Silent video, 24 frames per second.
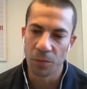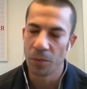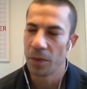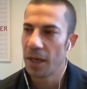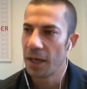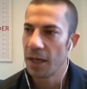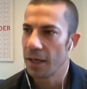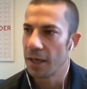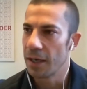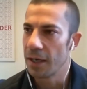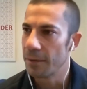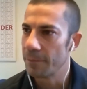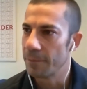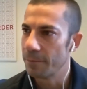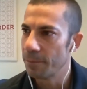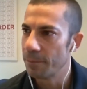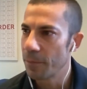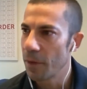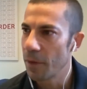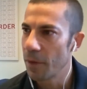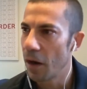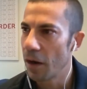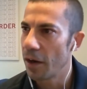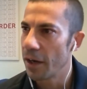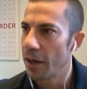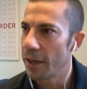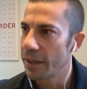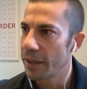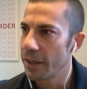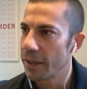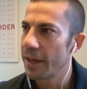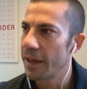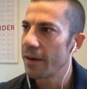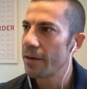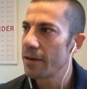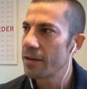I
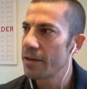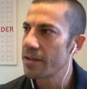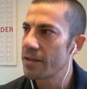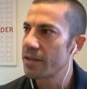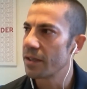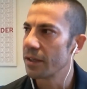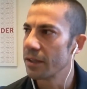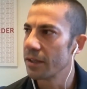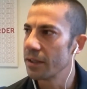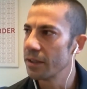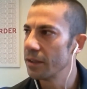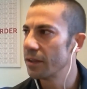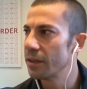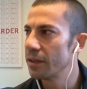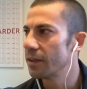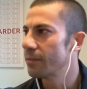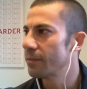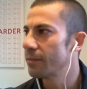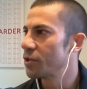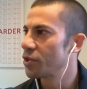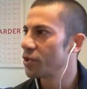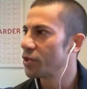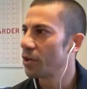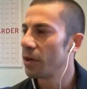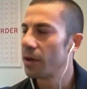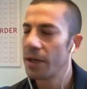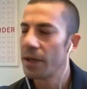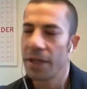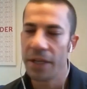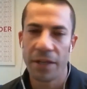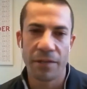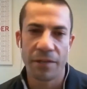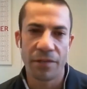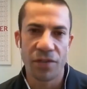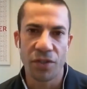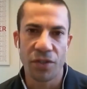guarantee the majority
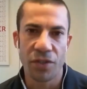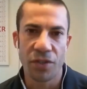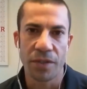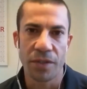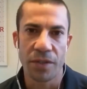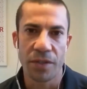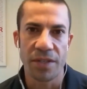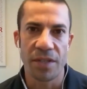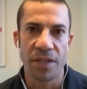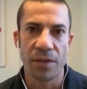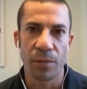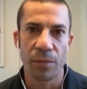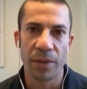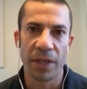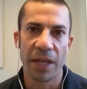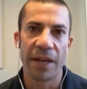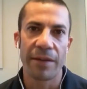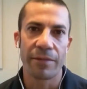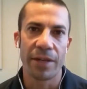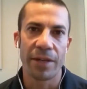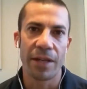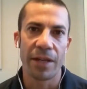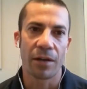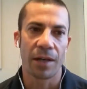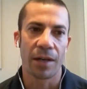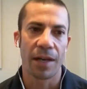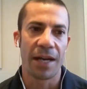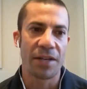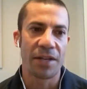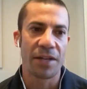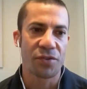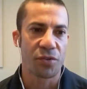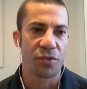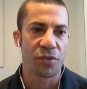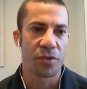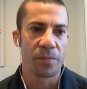of students that we have in our
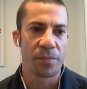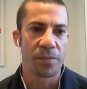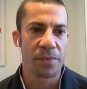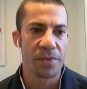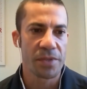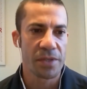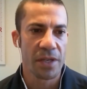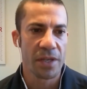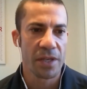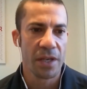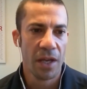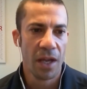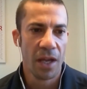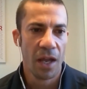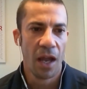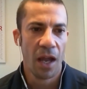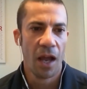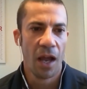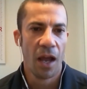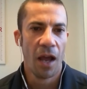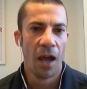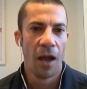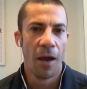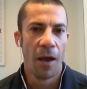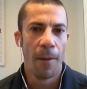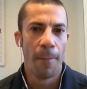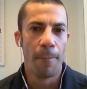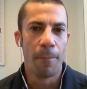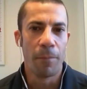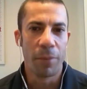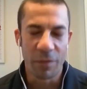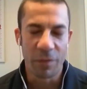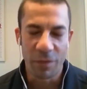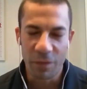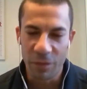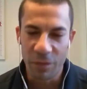classrooms,
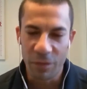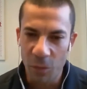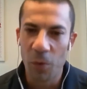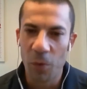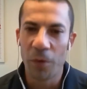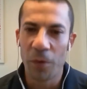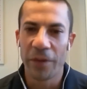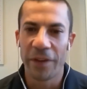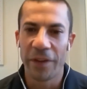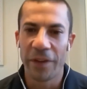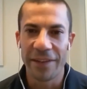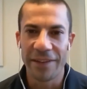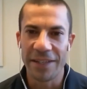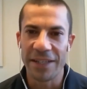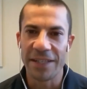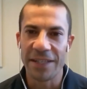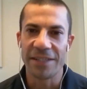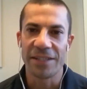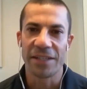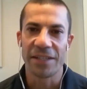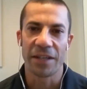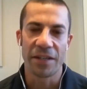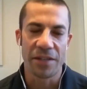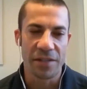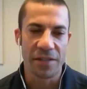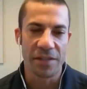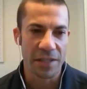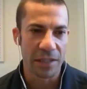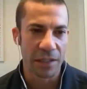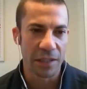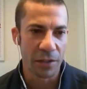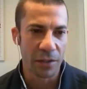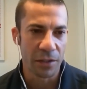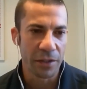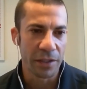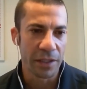before they're there to consider
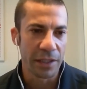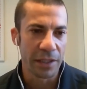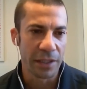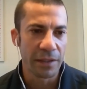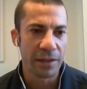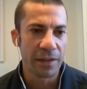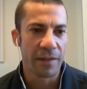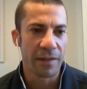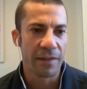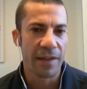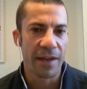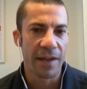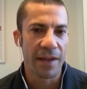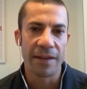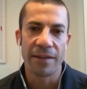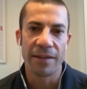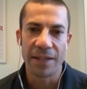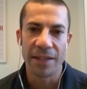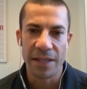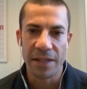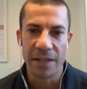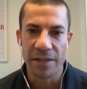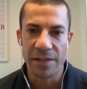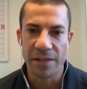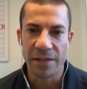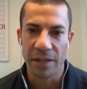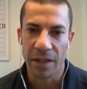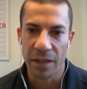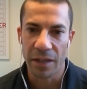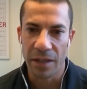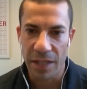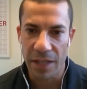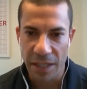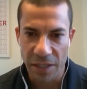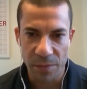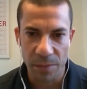learning, they are there to
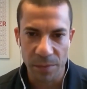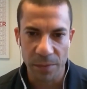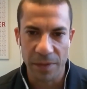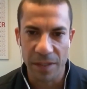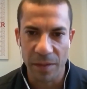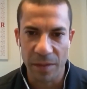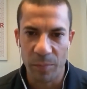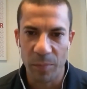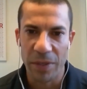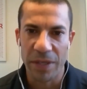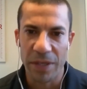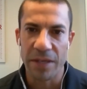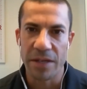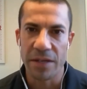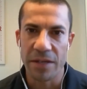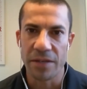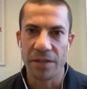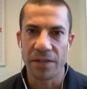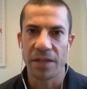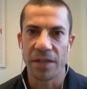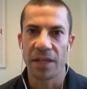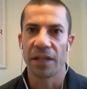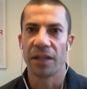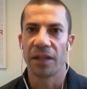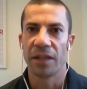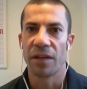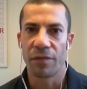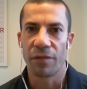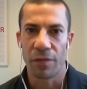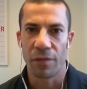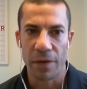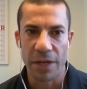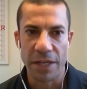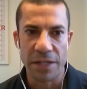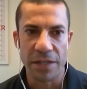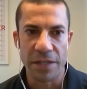connect with their peers and their
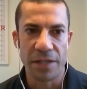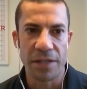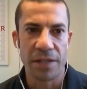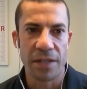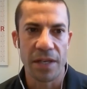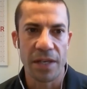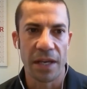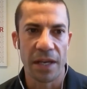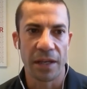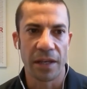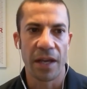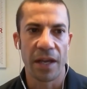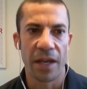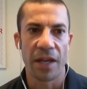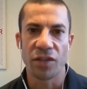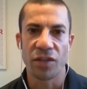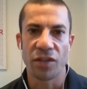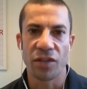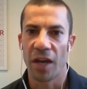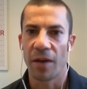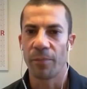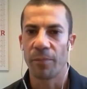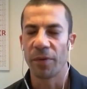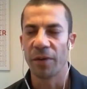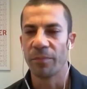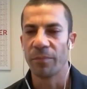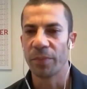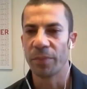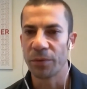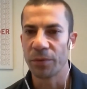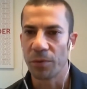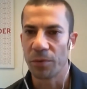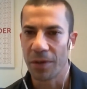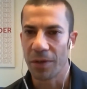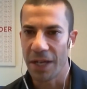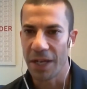friends and catch up and
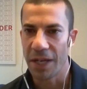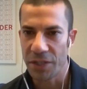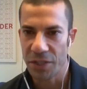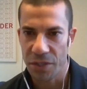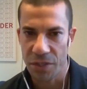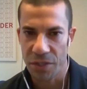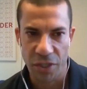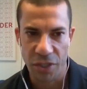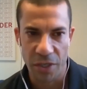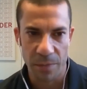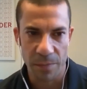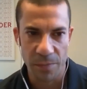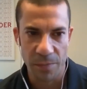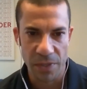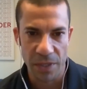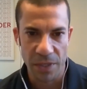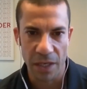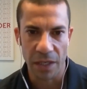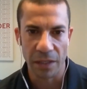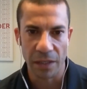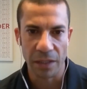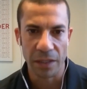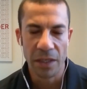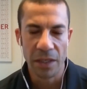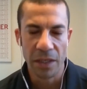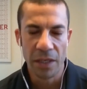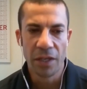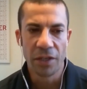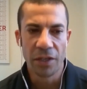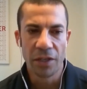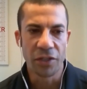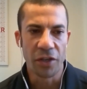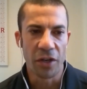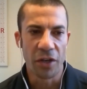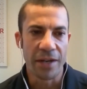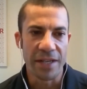build relationships. And
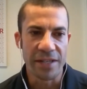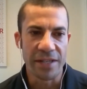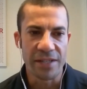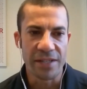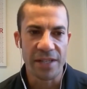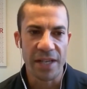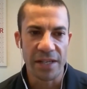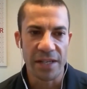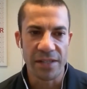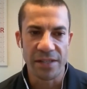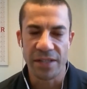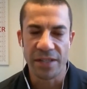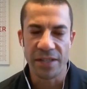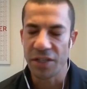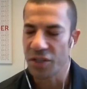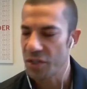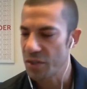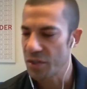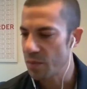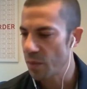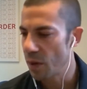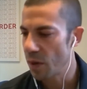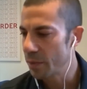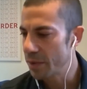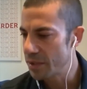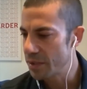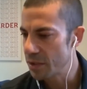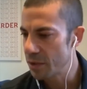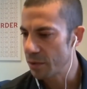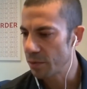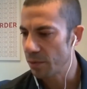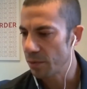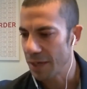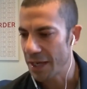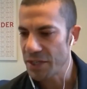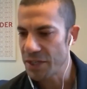as teachers, what we do,
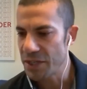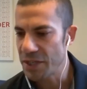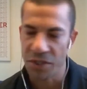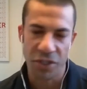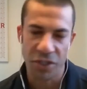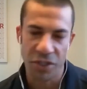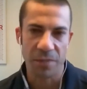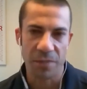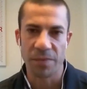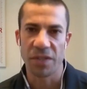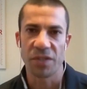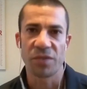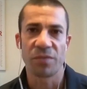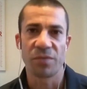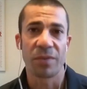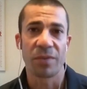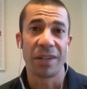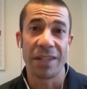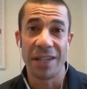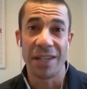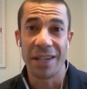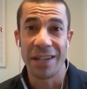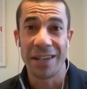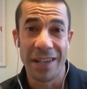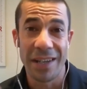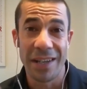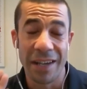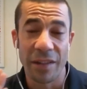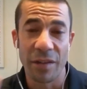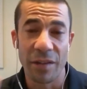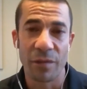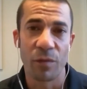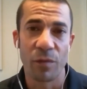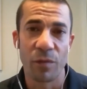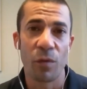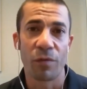relationships is really at
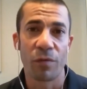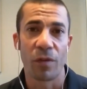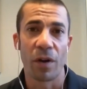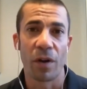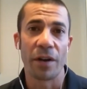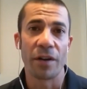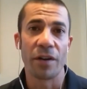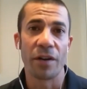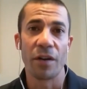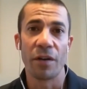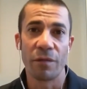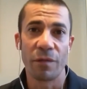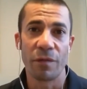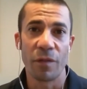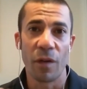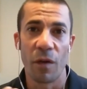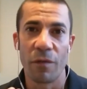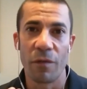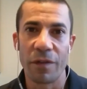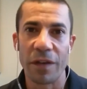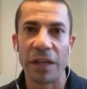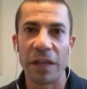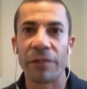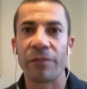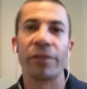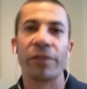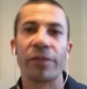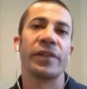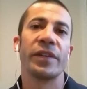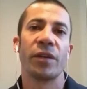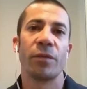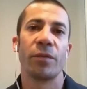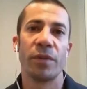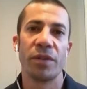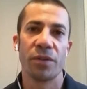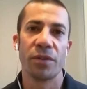the forefront of
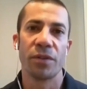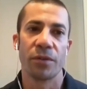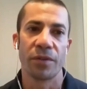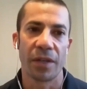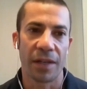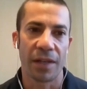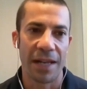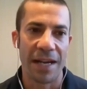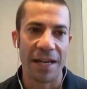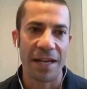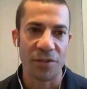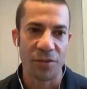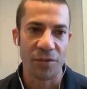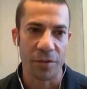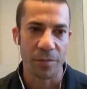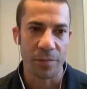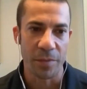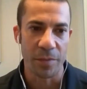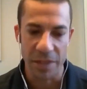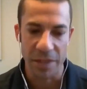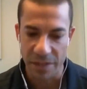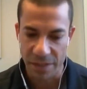everything we do in the classroom.